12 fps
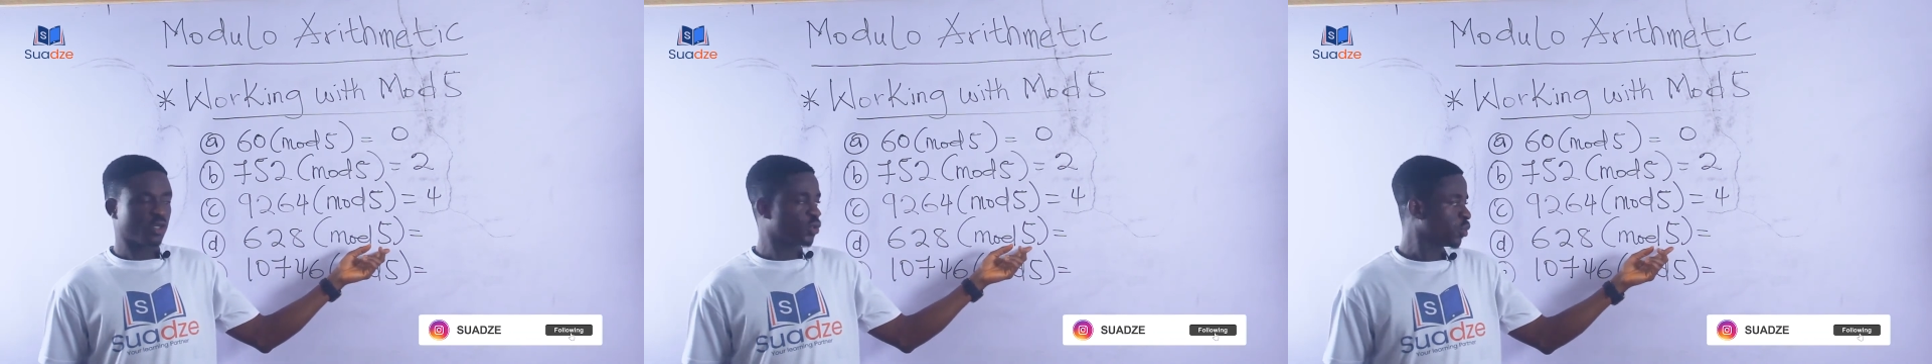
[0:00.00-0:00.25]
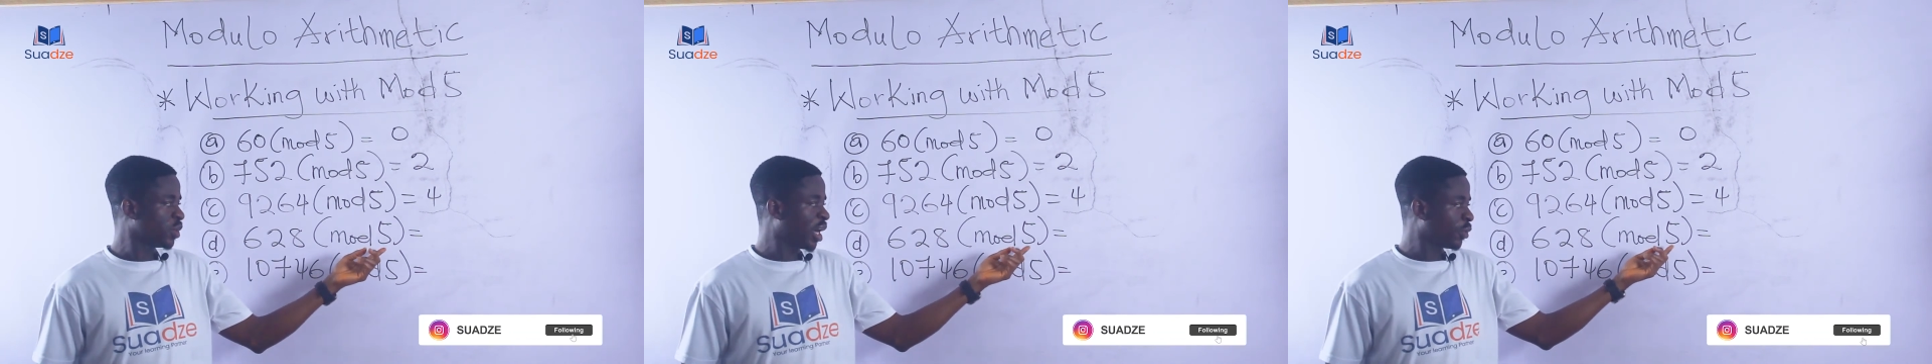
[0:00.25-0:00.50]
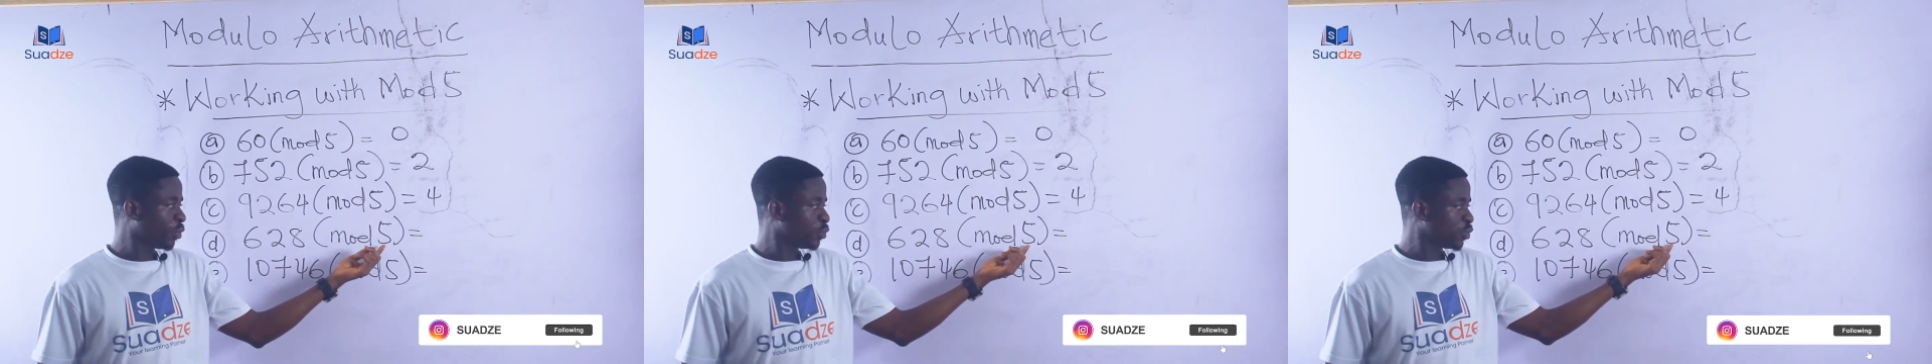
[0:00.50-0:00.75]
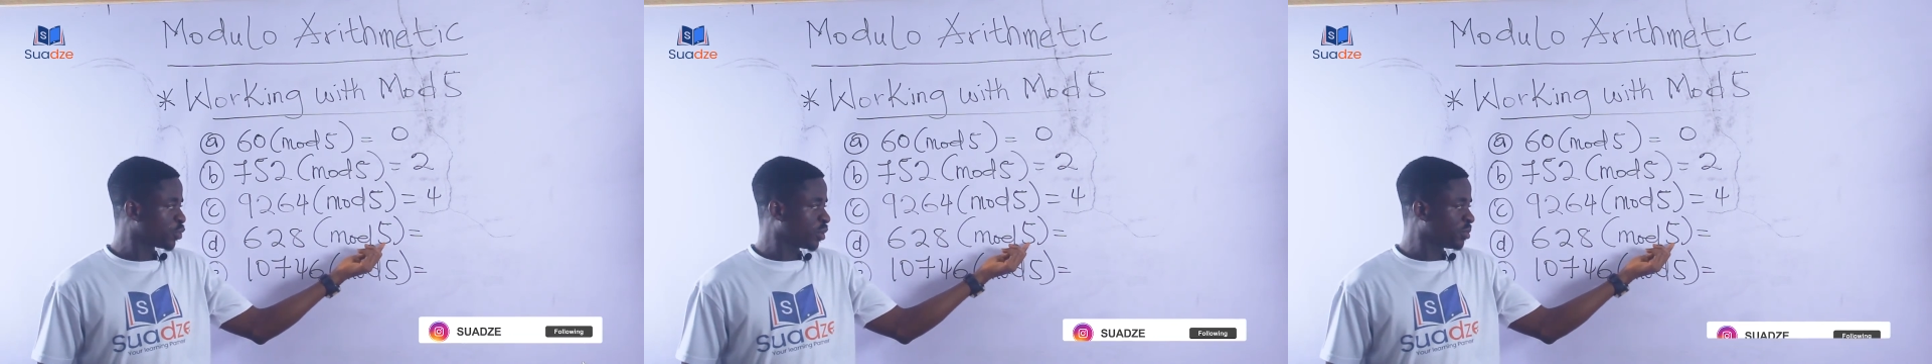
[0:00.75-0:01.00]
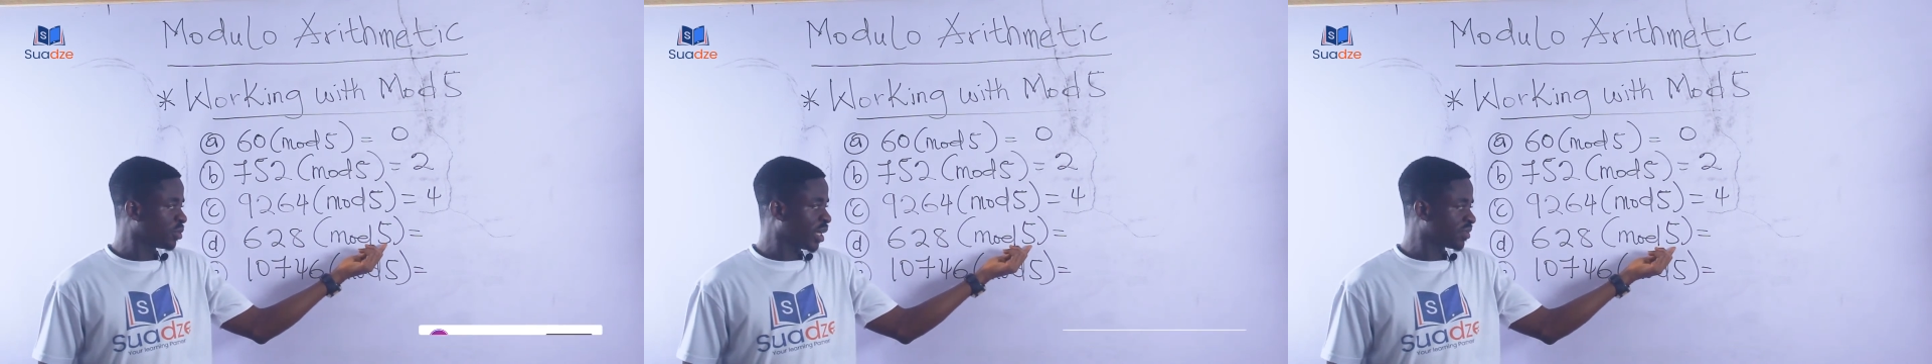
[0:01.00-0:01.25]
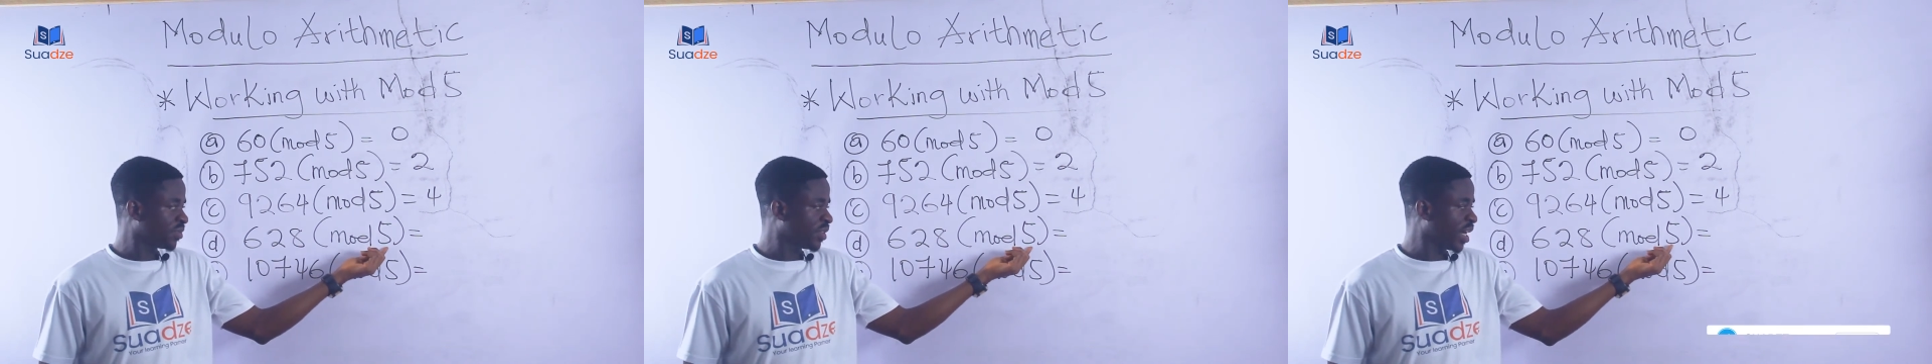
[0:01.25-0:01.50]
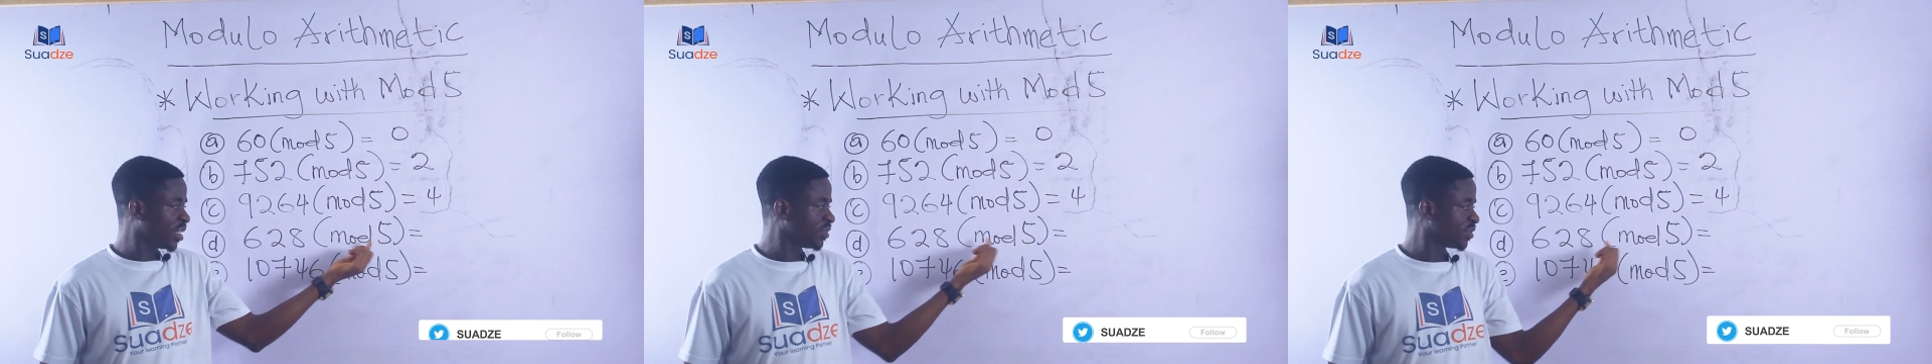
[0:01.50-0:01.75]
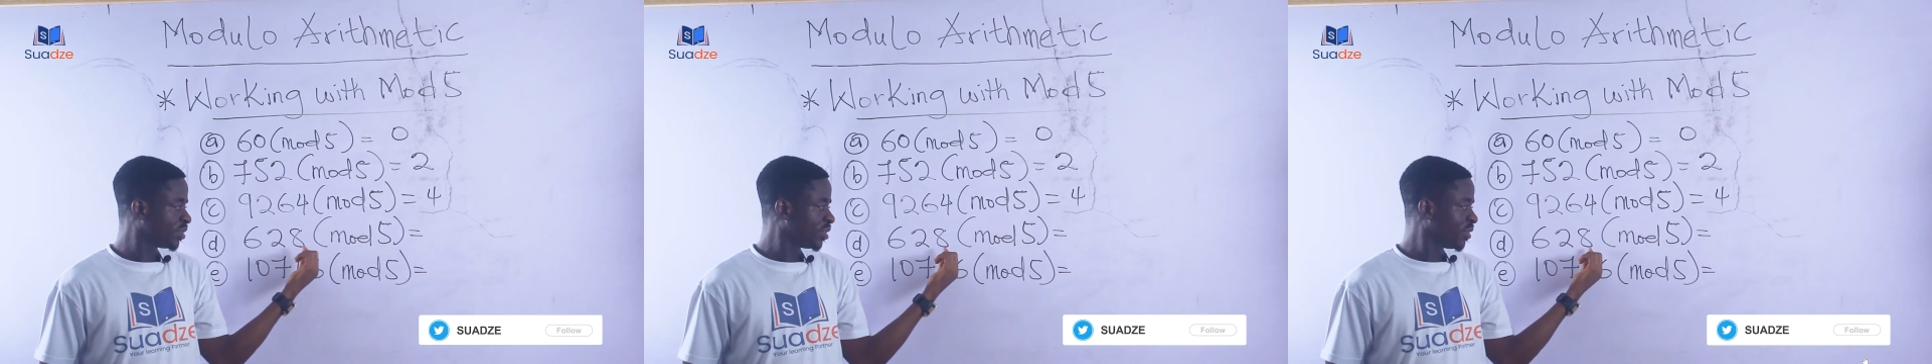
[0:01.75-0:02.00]
So we are going to subtract 5
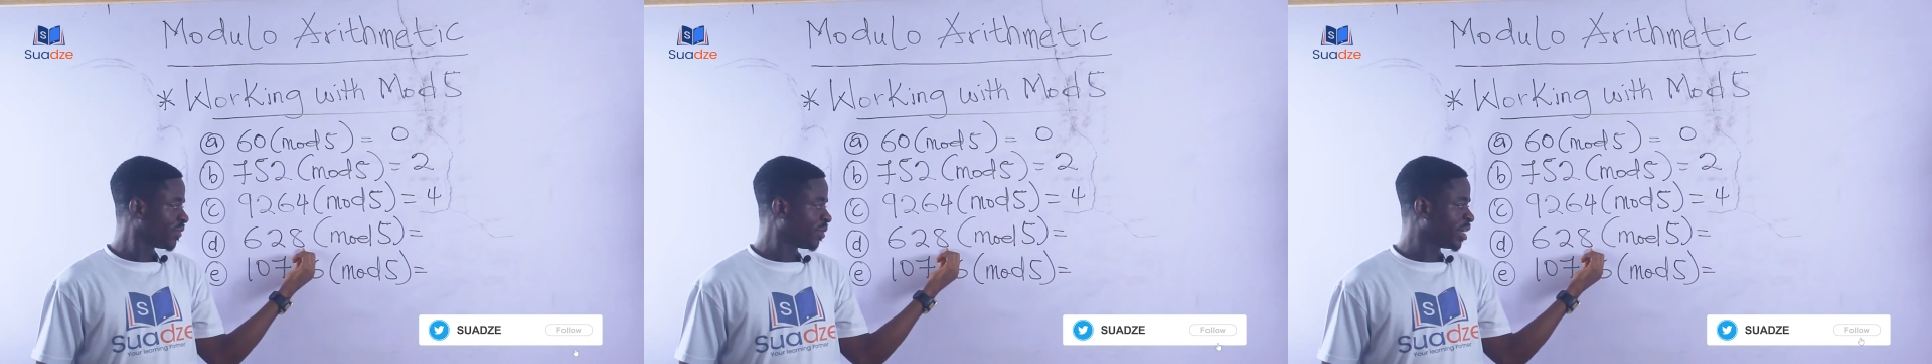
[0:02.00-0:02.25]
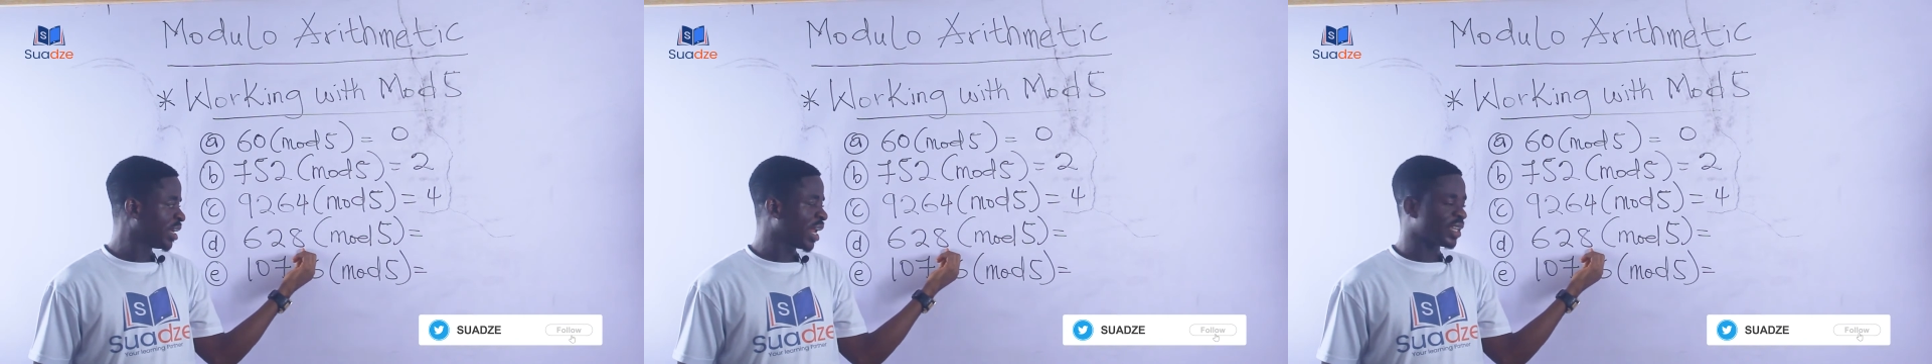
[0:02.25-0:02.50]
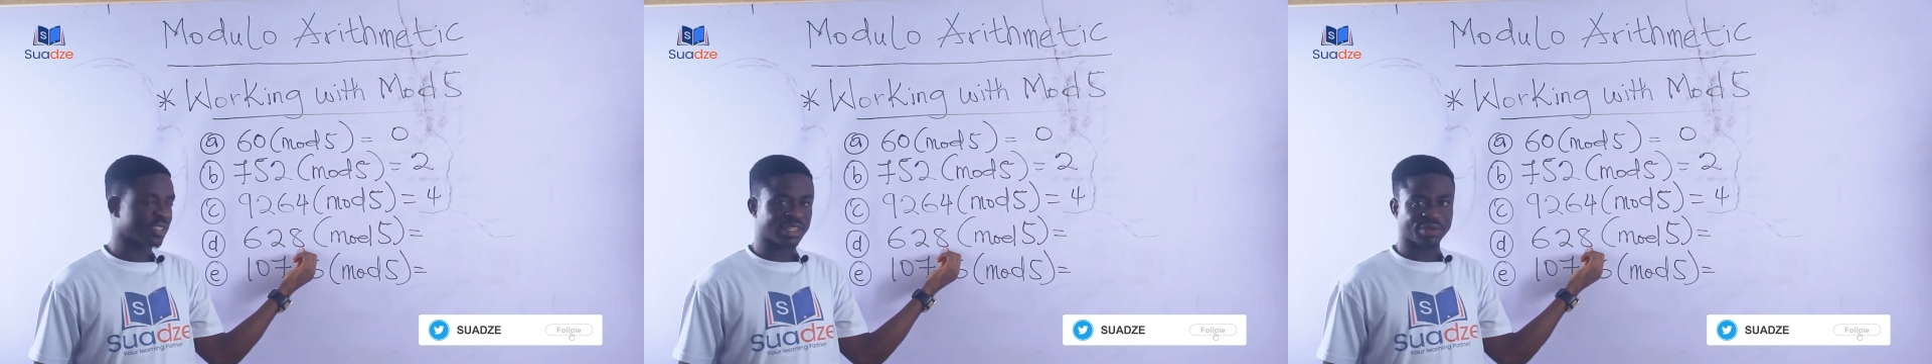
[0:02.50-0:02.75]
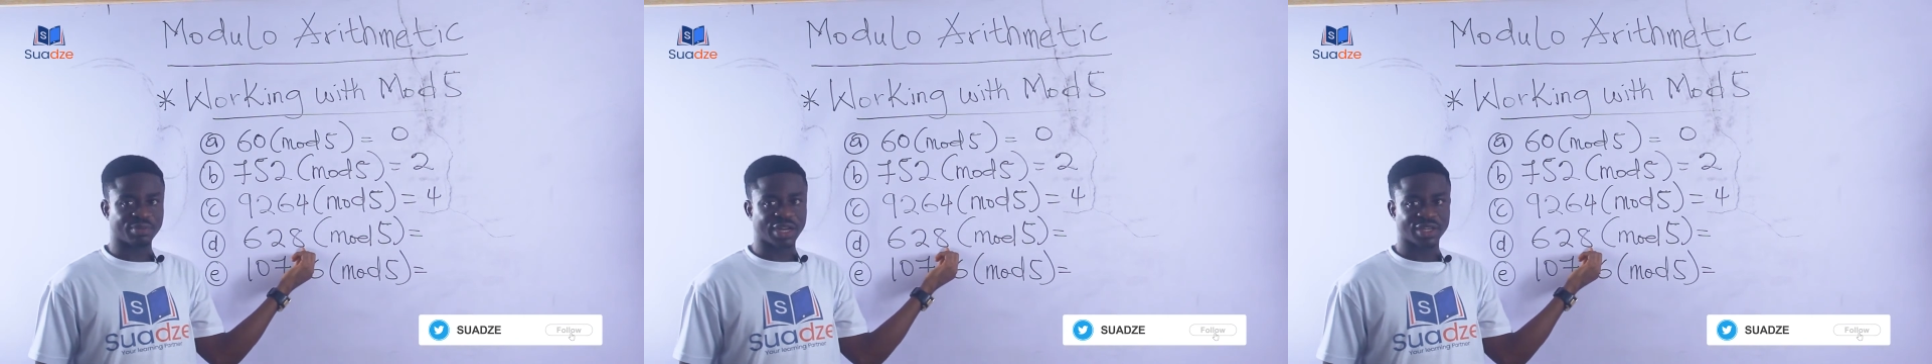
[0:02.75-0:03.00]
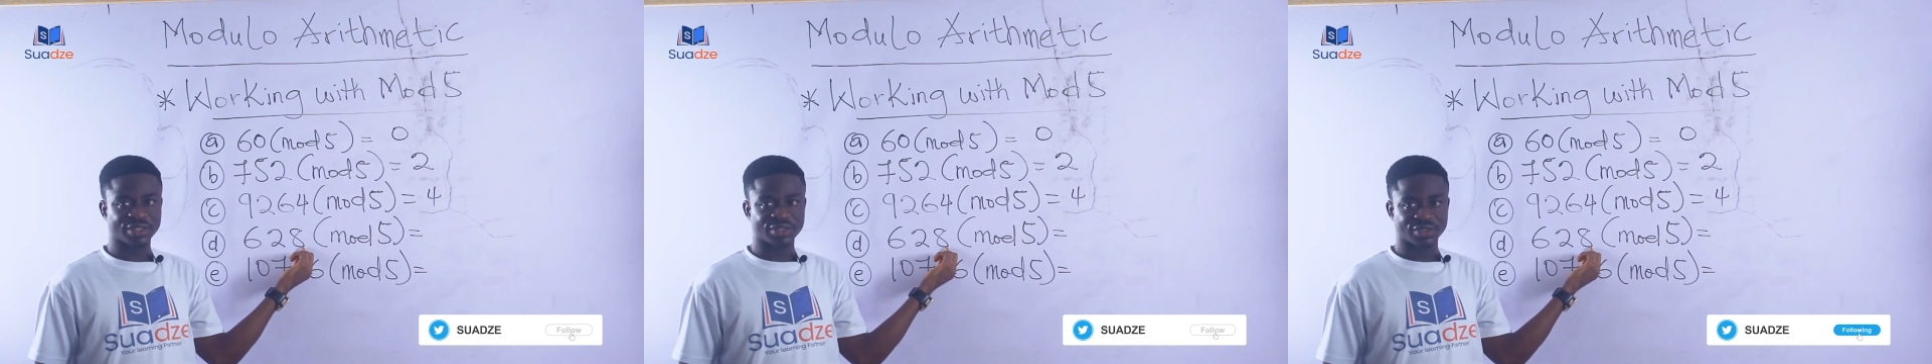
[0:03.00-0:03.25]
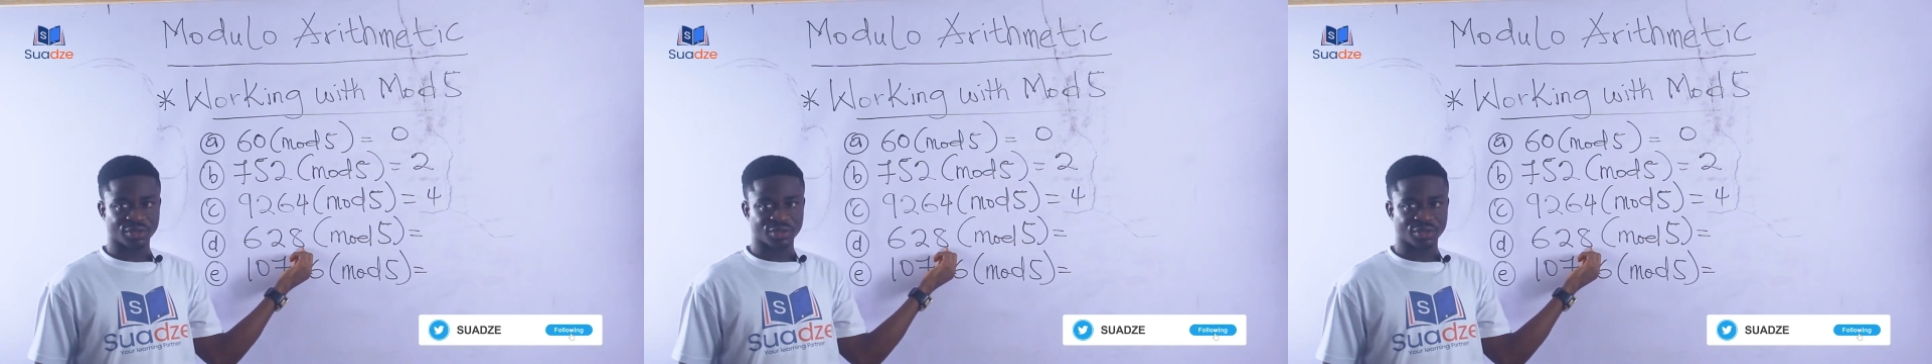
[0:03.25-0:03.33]
from the last number.